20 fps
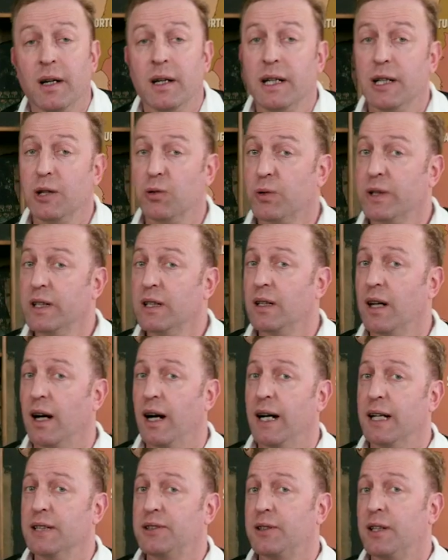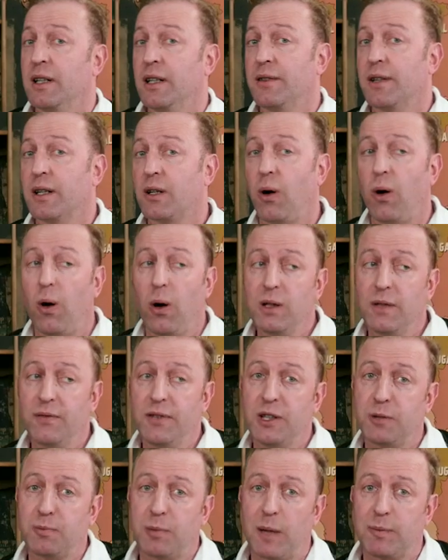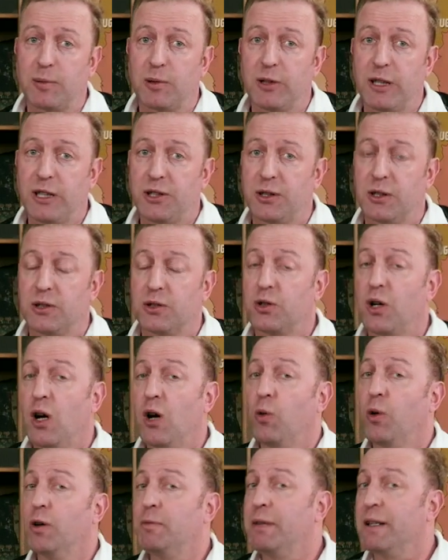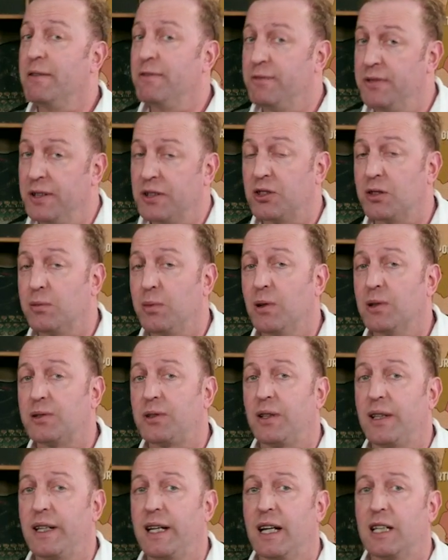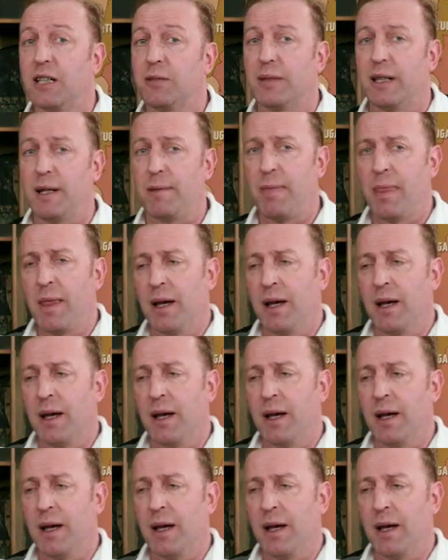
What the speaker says: He realized that all of these preparations would be visible to the enemy.